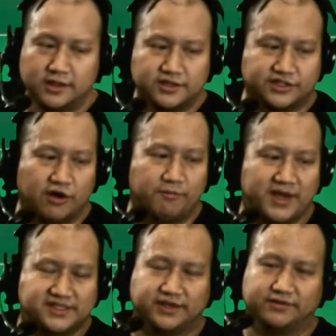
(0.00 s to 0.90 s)
So
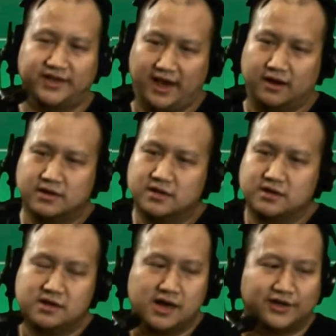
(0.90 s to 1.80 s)
basically, yeah,
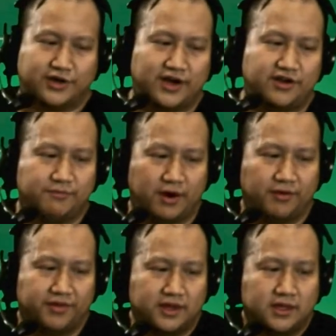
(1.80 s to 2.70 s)
I tried to do
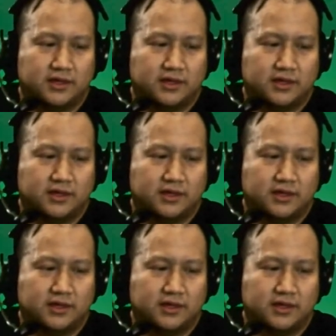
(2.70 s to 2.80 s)
both.